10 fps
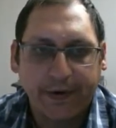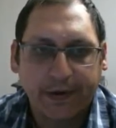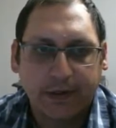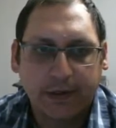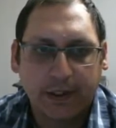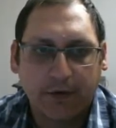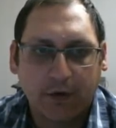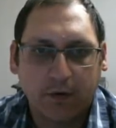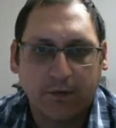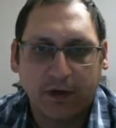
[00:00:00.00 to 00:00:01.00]
See if we
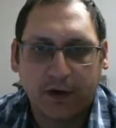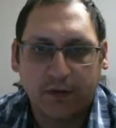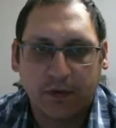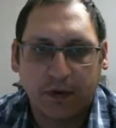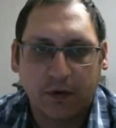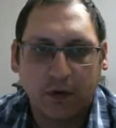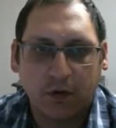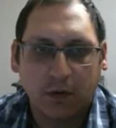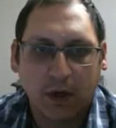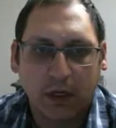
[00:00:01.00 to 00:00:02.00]
can finish with a
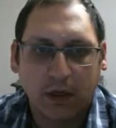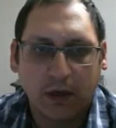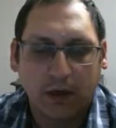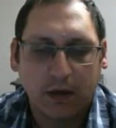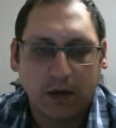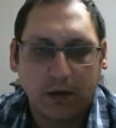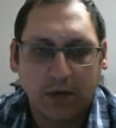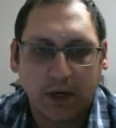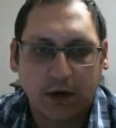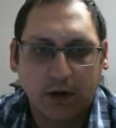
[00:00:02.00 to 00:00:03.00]
2-1
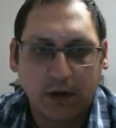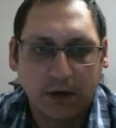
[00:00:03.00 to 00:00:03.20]
record.